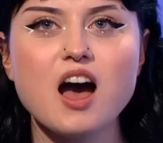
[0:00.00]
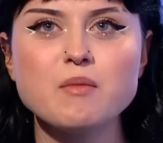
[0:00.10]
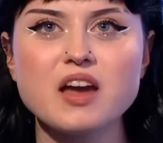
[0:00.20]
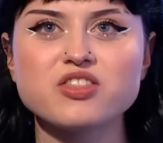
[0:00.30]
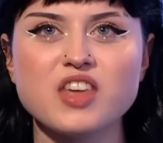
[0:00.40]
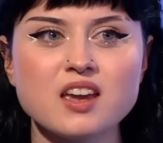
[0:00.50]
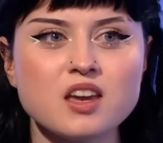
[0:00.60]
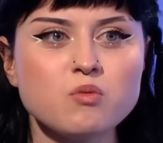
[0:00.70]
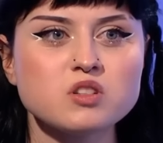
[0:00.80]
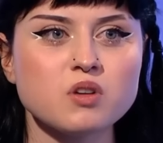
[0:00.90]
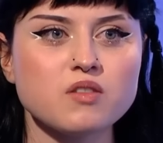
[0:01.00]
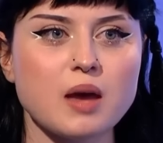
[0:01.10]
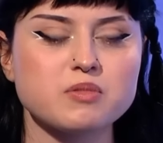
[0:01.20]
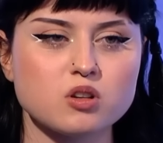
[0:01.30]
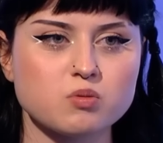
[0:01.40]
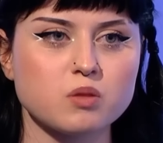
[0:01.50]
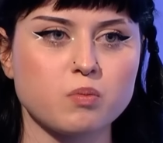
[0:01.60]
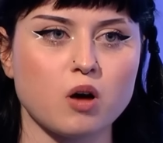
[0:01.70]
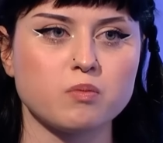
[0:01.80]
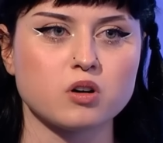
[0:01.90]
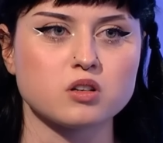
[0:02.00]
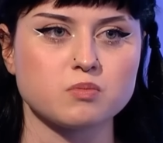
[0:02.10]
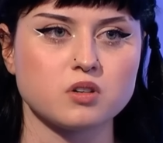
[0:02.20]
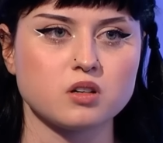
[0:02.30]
I think it was one of the episodes with Bob Mortimer.